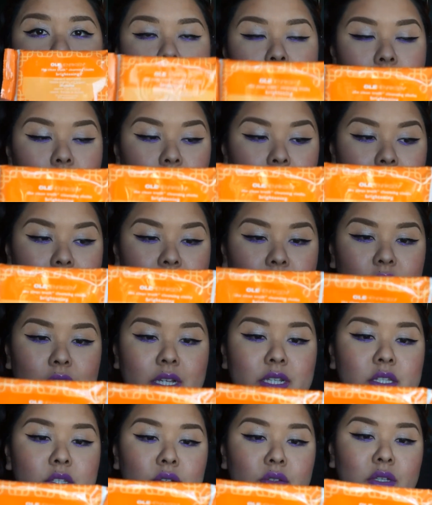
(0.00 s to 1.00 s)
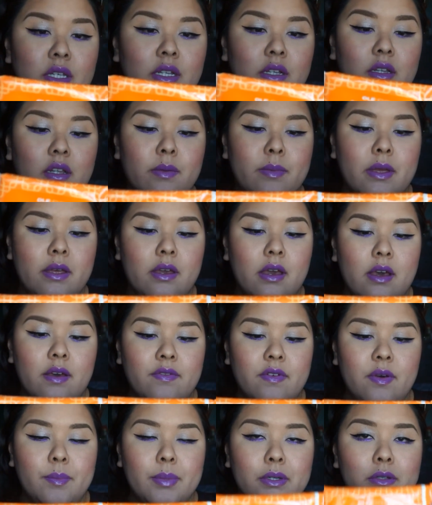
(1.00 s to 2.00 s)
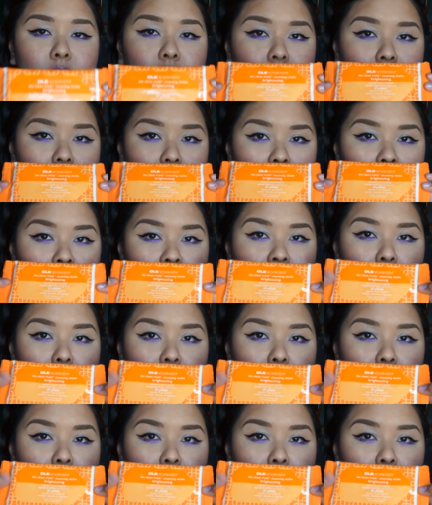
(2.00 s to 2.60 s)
So in case you guys do need a little bit of a boost,